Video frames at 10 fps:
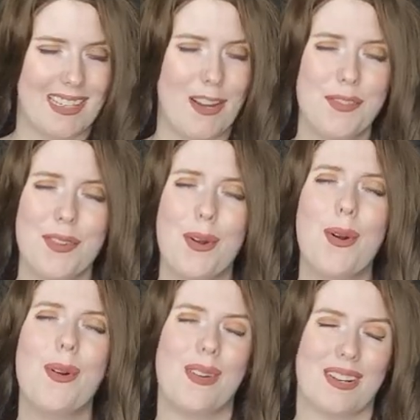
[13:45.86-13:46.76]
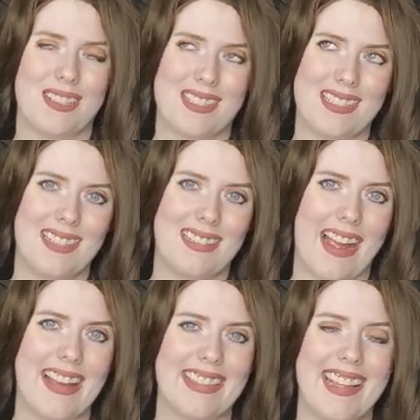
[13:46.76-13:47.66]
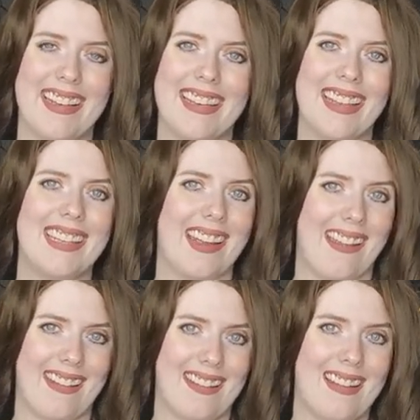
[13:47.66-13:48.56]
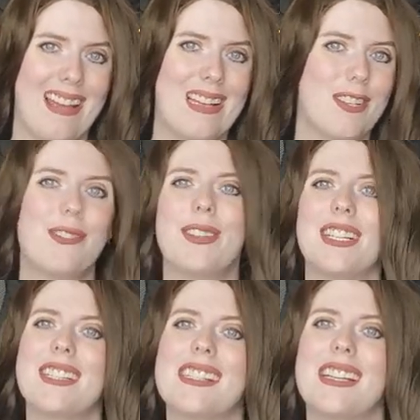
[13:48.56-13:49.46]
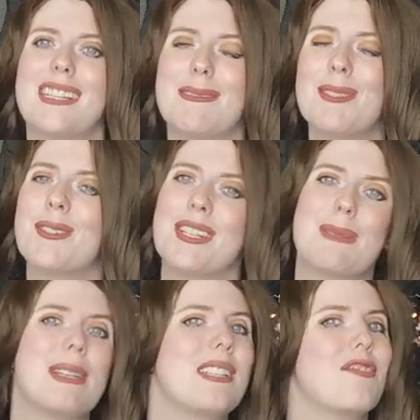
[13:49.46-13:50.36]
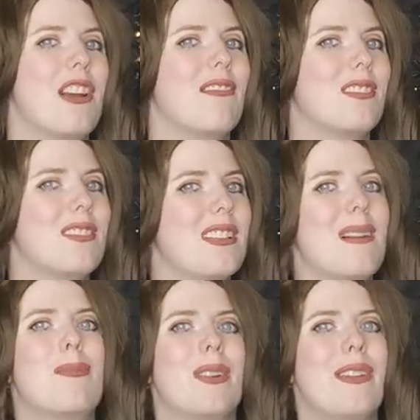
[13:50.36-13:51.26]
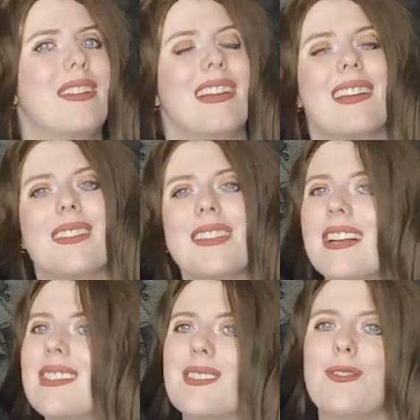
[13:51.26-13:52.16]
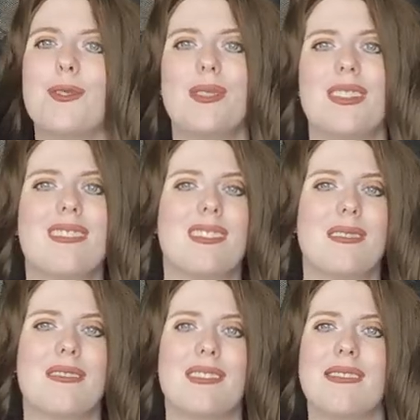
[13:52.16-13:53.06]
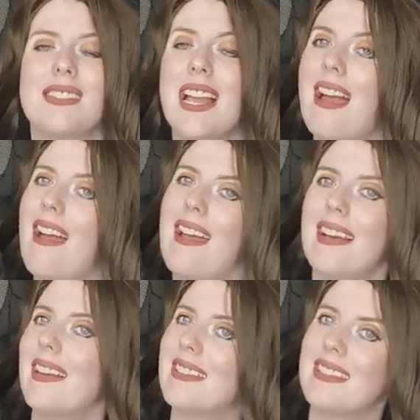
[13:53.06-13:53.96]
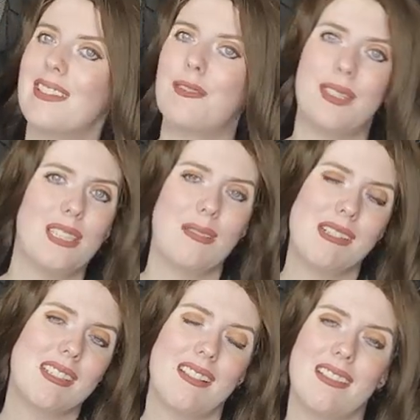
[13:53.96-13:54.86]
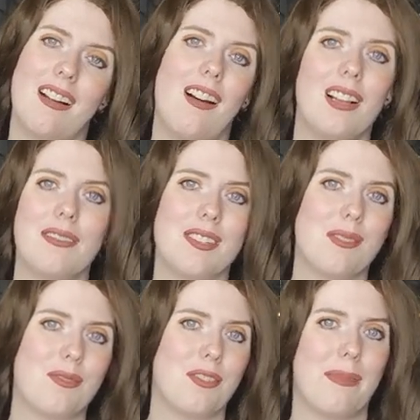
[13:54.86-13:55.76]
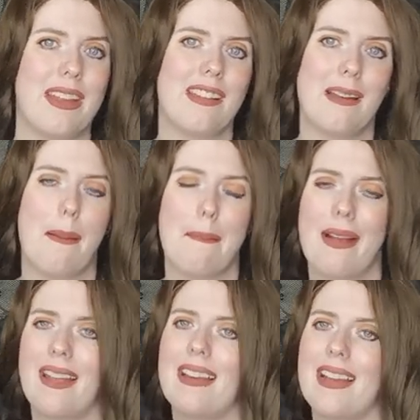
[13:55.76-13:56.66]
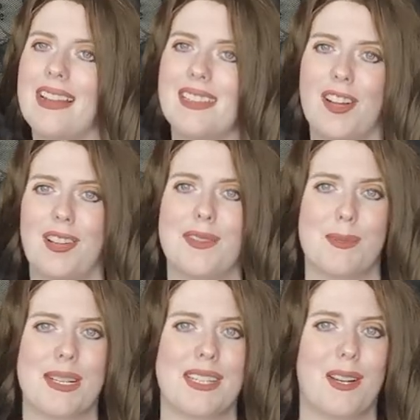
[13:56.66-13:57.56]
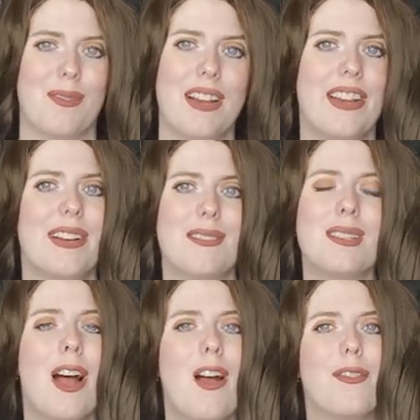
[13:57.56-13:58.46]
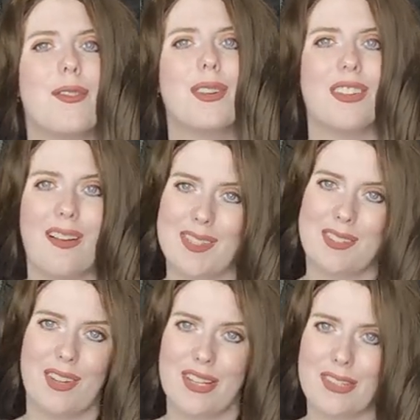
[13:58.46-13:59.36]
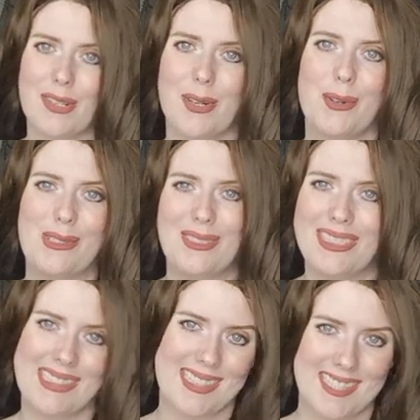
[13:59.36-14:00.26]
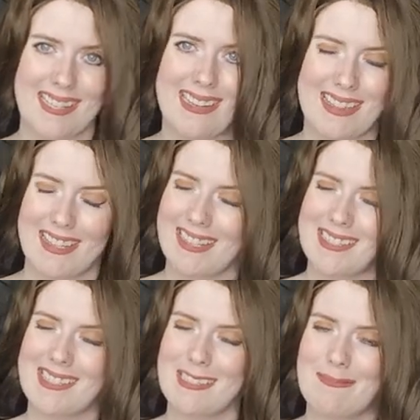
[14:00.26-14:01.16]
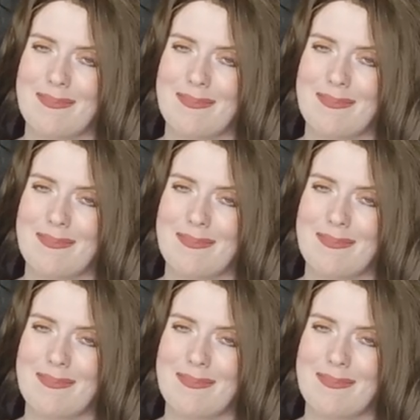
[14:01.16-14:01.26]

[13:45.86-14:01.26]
of course, at the end of the day, don't forget to sign up to our Space Travelers Club where you can get tons of cool exclusives, and follow us on all of our social media, mine and all of Spaced Out Radio's, for lots of other cool and exciting things.